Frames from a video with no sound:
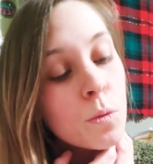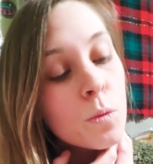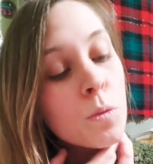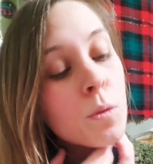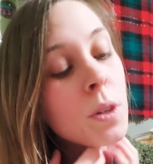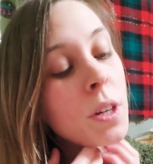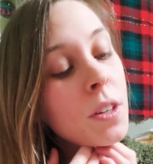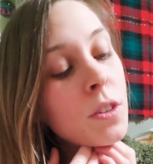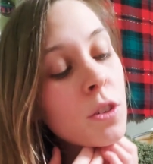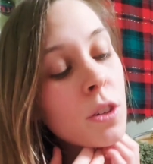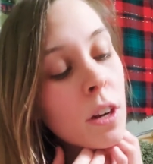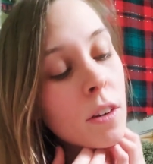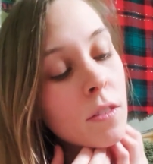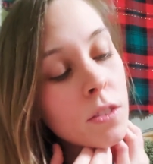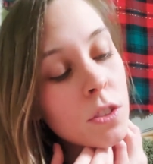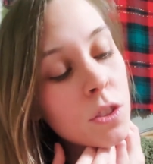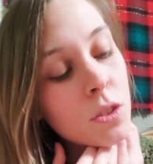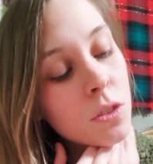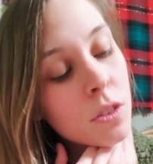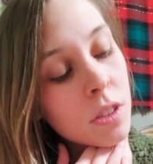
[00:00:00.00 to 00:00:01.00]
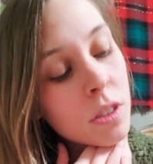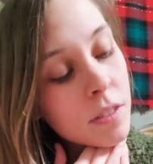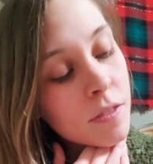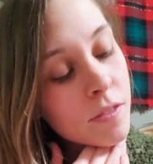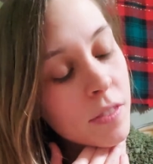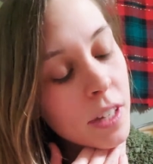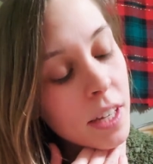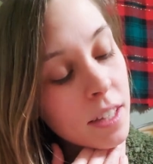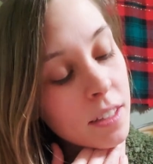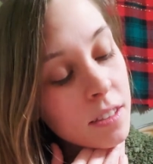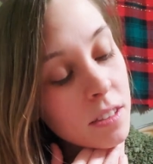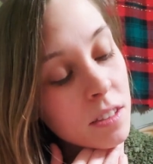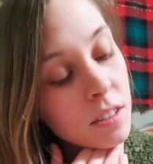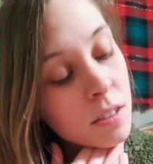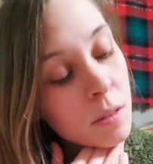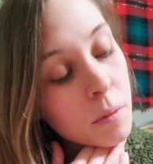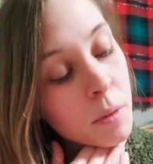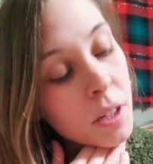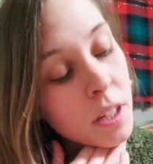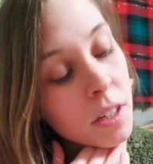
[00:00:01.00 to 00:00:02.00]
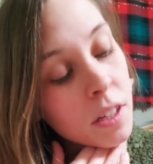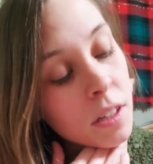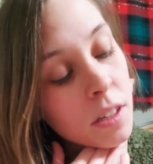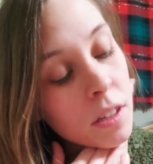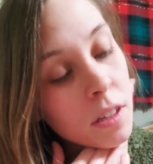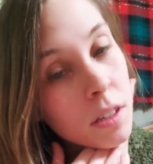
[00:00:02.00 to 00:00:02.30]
it travels through the lymphatic system, right?